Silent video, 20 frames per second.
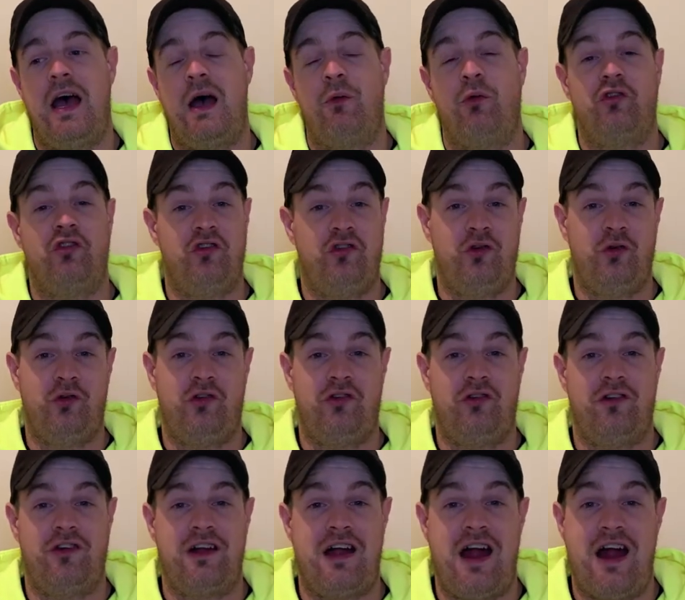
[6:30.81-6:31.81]
Would you do it to
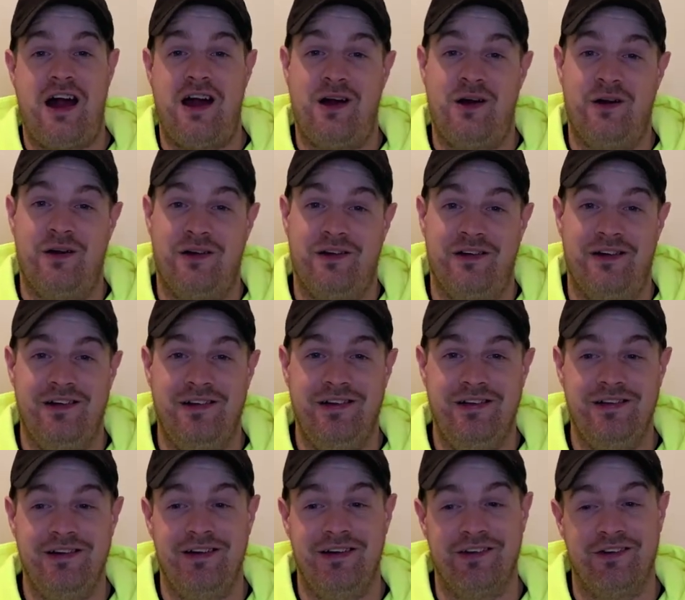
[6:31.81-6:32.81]
your car?
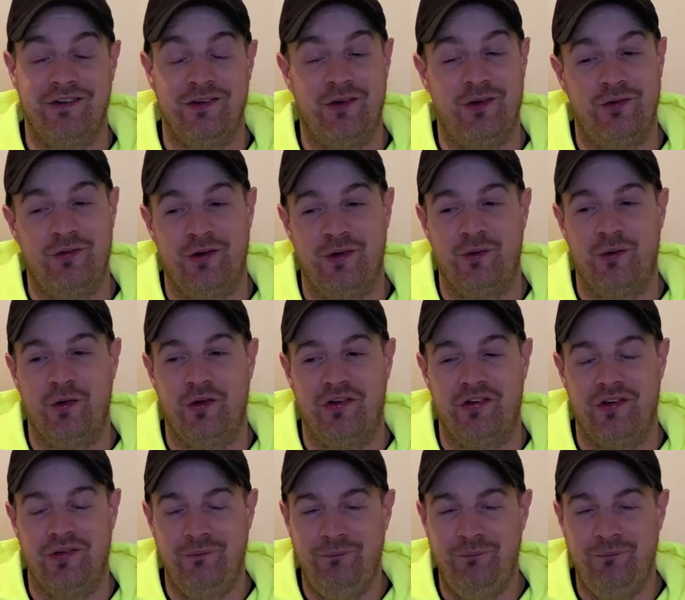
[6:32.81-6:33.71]
I don't know if I would.